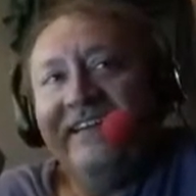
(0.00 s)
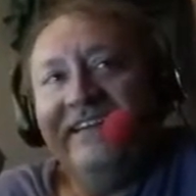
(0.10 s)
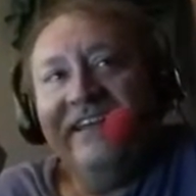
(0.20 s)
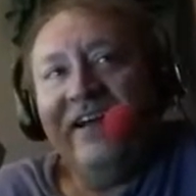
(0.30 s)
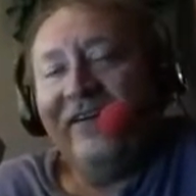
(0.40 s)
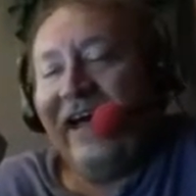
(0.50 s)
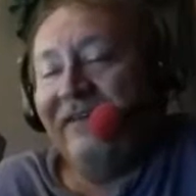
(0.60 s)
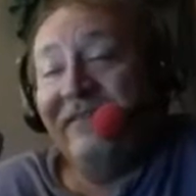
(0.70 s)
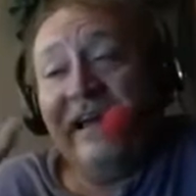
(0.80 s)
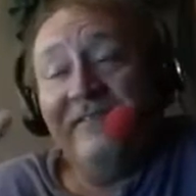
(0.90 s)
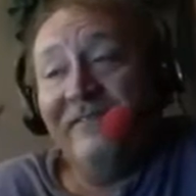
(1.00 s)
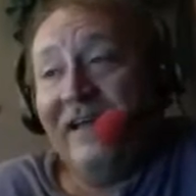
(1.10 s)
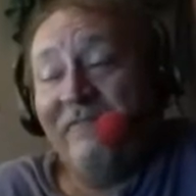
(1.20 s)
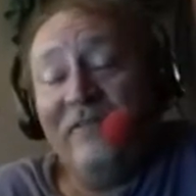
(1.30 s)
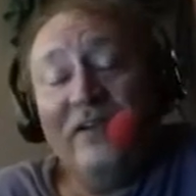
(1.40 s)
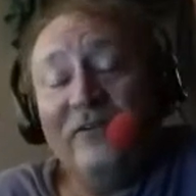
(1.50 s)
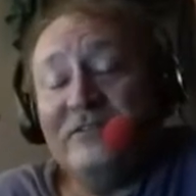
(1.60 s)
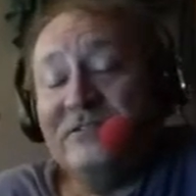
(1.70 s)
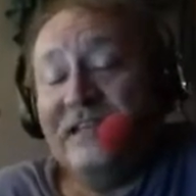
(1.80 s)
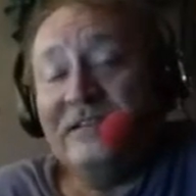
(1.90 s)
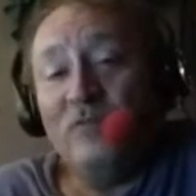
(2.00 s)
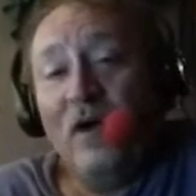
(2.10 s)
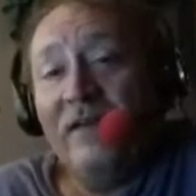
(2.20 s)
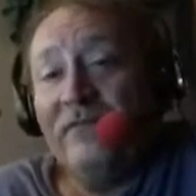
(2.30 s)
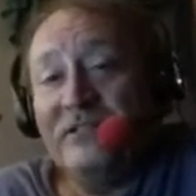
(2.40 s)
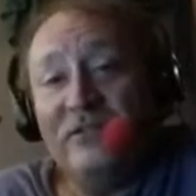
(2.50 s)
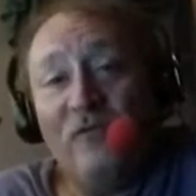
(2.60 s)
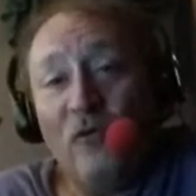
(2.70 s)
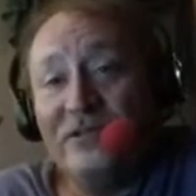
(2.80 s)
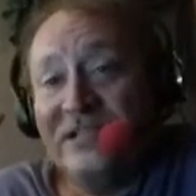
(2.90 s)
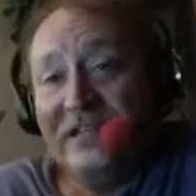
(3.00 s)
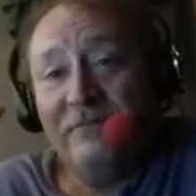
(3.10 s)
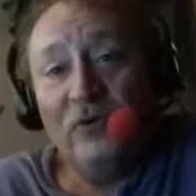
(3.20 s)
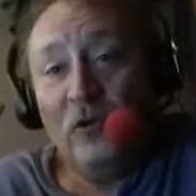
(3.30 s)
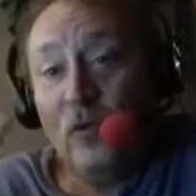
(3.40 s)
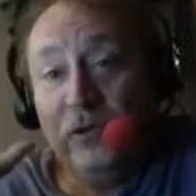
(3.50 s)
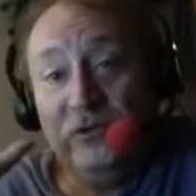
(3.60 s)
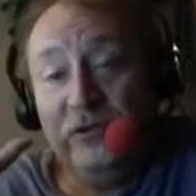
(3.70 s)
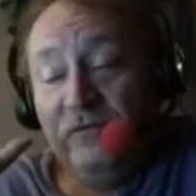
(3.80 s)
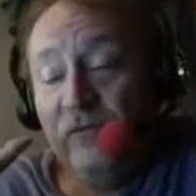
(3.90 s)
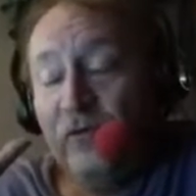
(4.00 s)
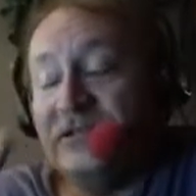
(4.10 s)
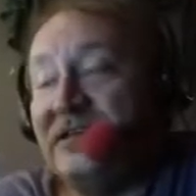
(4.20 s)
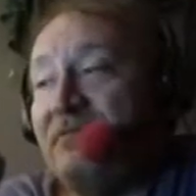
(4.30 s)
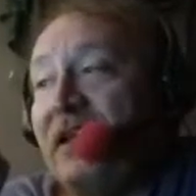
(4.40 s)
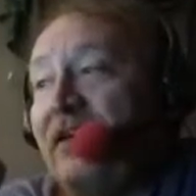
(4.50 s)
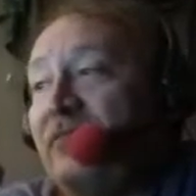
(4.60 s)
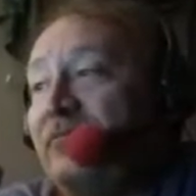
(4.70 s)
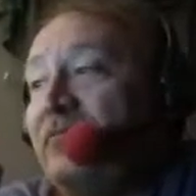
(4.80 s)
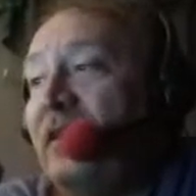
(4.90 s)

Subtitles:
I figure his wife is divorcing him or going to divorce him now.